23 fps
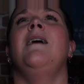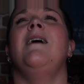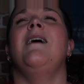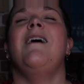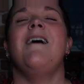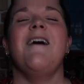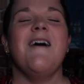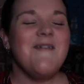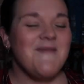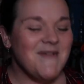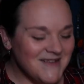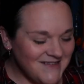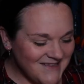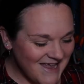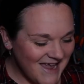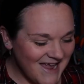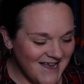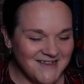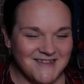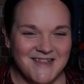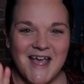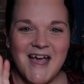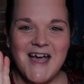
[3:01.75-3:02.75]
Oh my
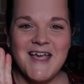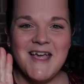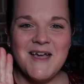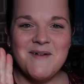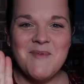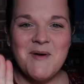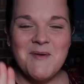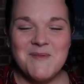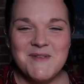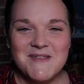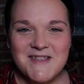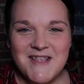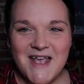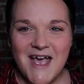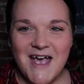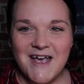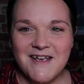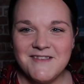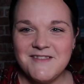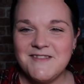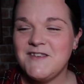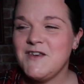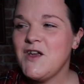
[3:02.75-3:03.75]
days, I am
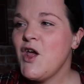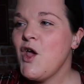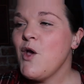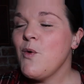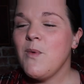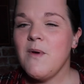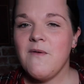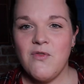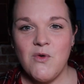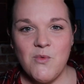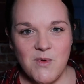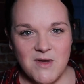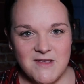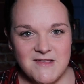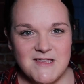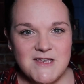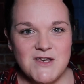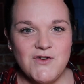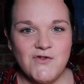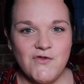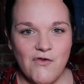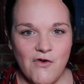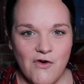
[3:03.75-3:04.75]
obsessed with the
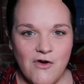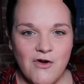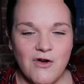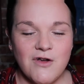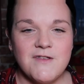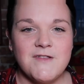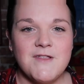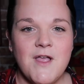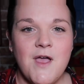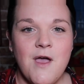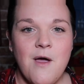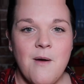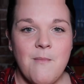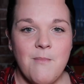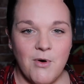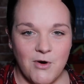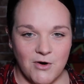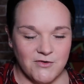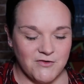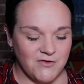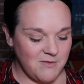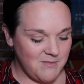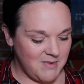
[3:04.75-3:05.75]
Wizarding Trunk's
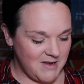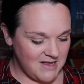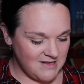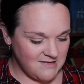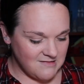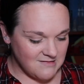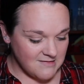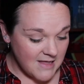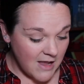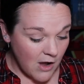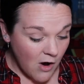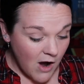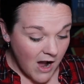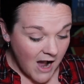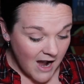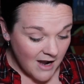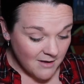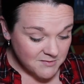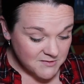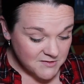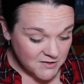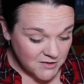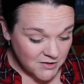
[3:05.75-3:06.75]
portrait pins. They are
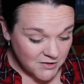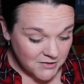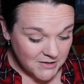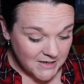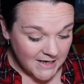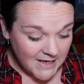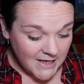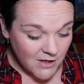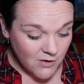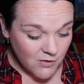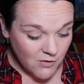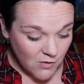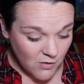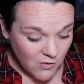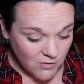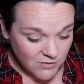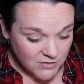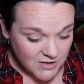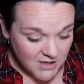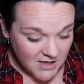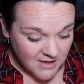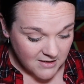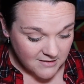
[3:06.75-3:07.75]
absolutely
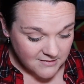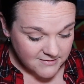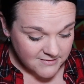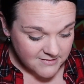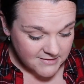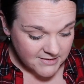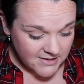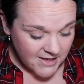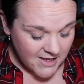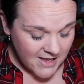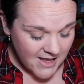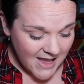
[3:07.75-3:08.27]
gorgeous.